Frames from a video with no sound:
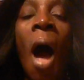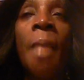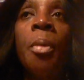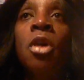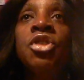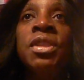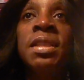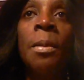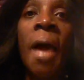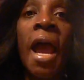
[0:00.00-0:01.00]
I
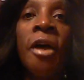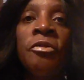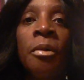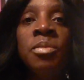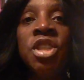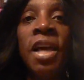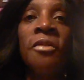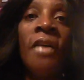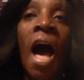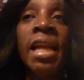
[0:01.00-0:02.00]
purchased some hair from
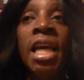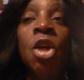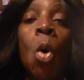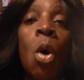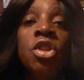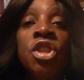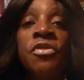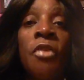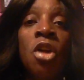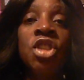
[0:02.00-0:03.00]
Giovanna Gorgeous
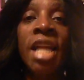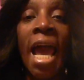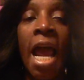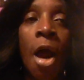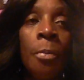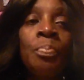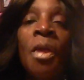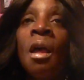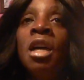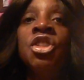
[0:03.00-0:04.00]
Virgin Hair.
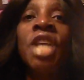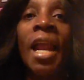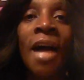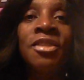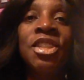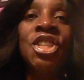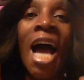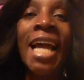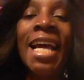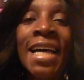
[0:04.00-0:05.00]
Shout out to
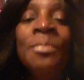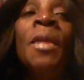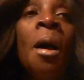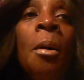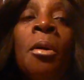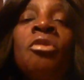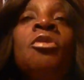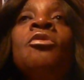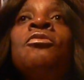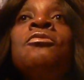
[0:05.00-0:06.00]
Chyna.
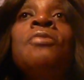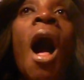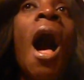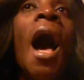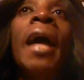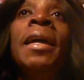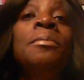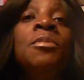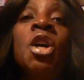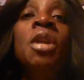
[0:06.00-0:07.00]
I
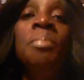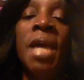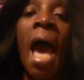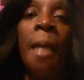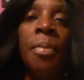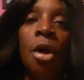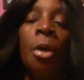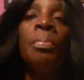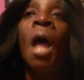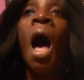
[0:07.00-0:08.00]
couldn't be
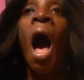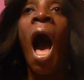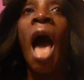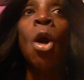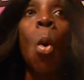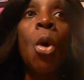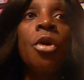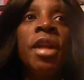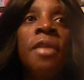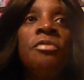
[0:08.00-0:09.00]
happier. I
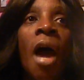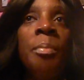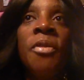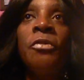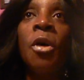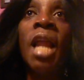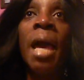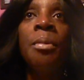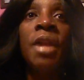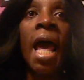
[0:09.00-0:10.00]
ordered it right before
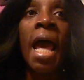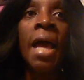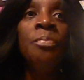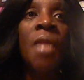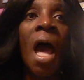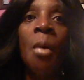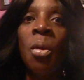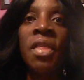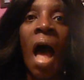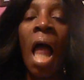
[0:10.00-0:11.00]
Labor Day and
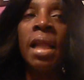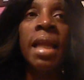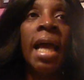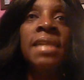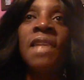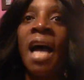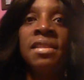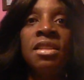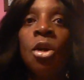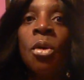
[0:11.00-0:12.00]
with the holidays, I
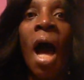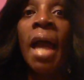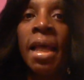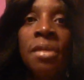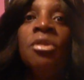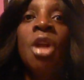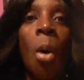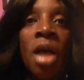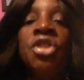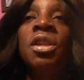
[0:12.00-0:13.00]
still got it. You
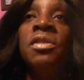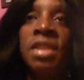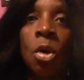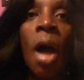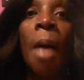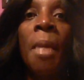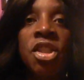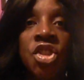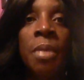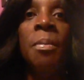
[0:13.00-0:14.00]
know, I should have still got my
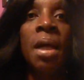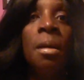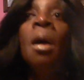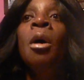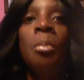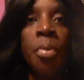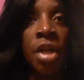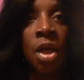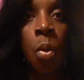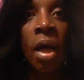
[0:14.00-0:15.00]
shipment
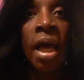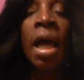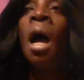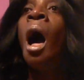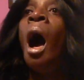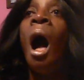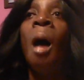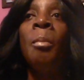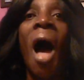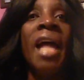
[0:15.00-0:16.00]
pretty quick.
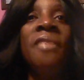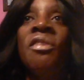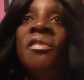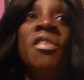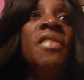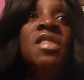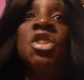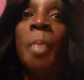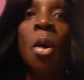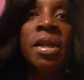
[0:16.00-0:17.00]
Um, I even, even
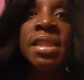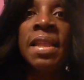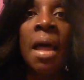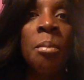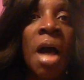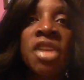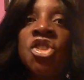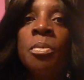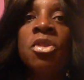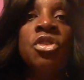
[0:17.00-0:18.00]
spoken to them,
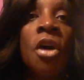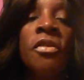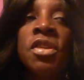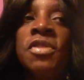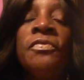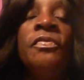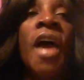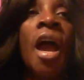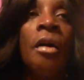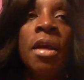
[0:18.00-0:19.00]
customer service,
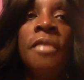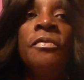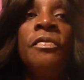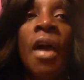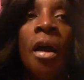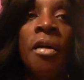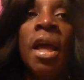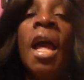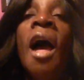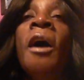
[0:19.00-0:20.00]
very,
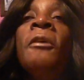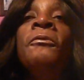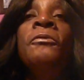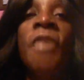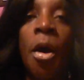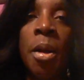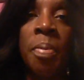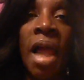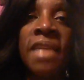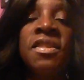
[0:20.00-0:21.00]
very, very
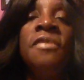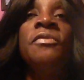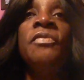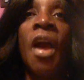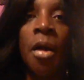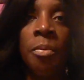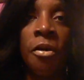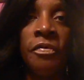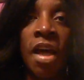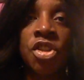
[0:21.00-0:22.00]
pleasant, very
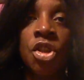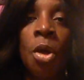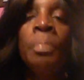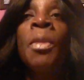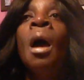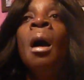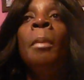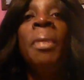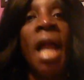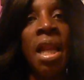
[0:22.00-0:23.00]
professional.
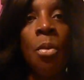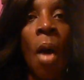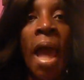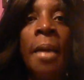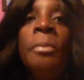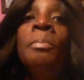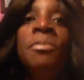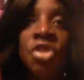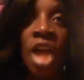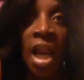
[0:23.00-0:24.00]
But anyway,
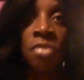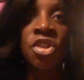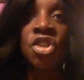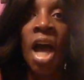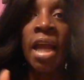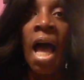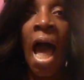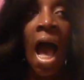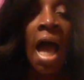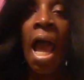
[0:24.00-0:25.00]
shout out to Chyna.
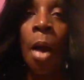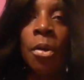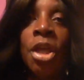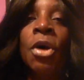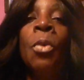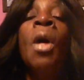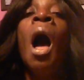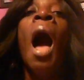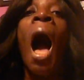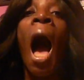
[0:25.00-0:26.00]
Hi, how are you?
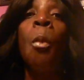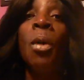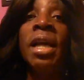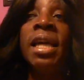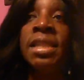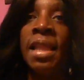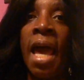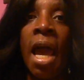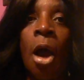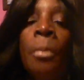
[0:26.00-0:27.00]
I want to get to the
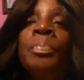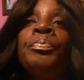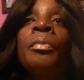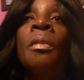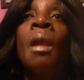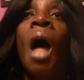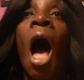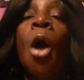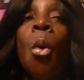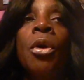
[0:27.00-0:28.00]
hair.
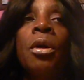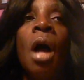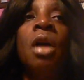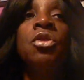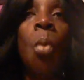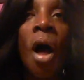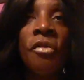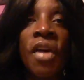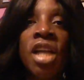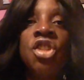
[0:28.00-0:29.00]
I ordered a
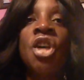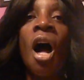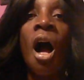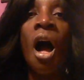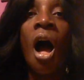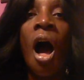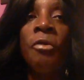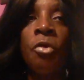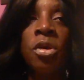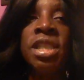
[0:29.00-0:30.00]
12 inch, a
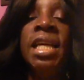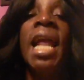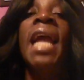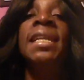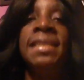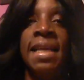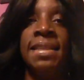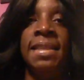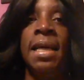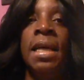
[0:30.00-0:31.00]
14, and a
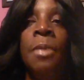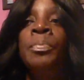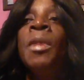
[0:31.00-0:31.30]
16.